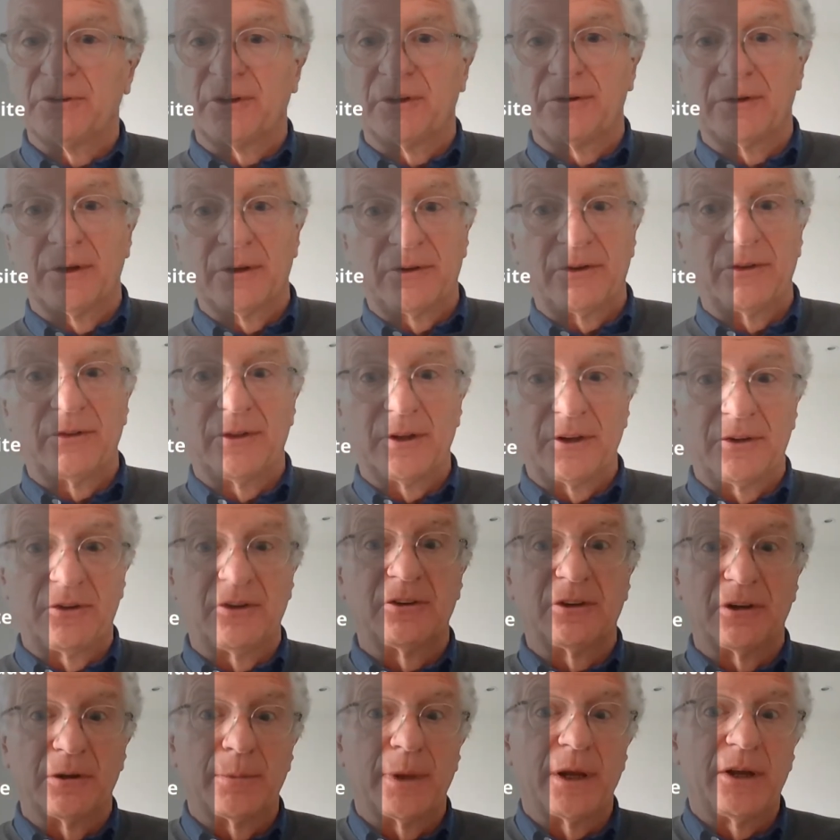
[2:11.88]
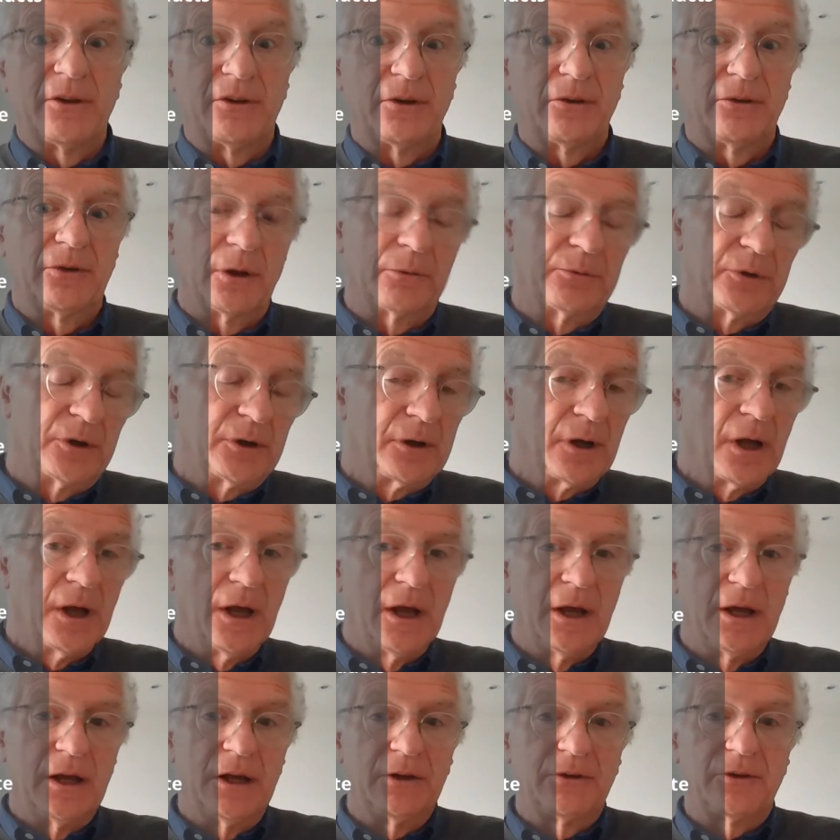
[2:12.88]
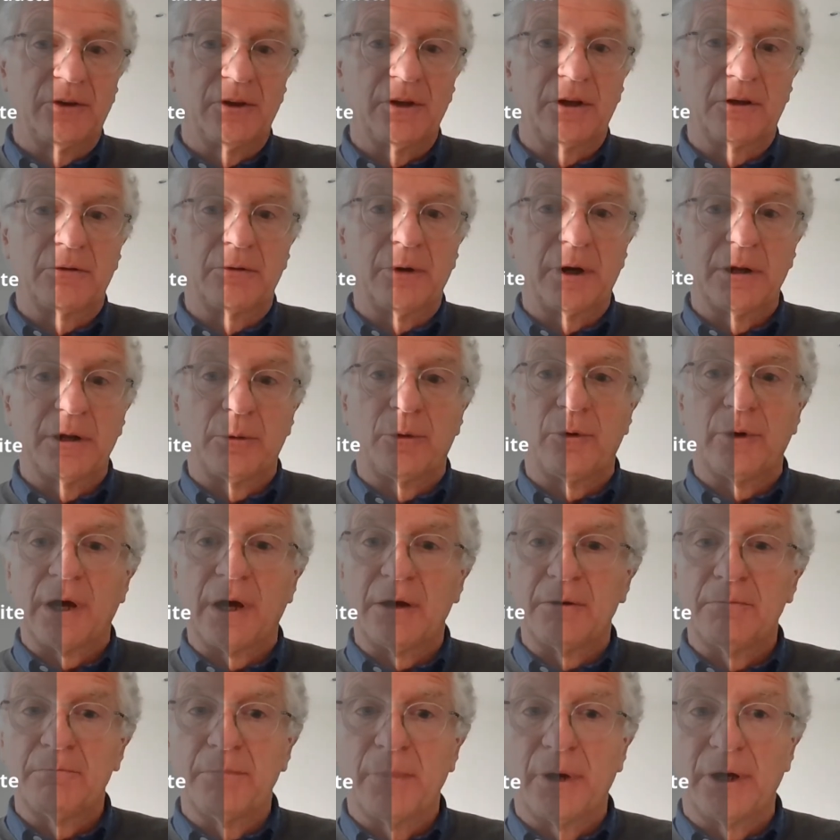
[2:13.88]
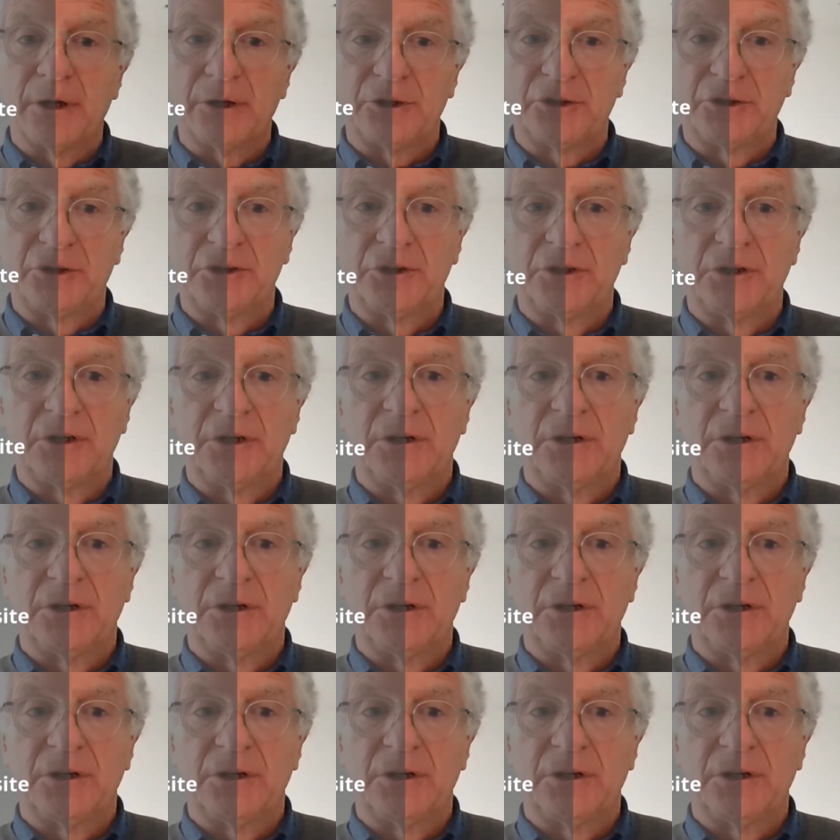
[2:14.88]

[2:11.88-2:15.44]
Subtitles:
So this is an amazing subject. It's incredible how much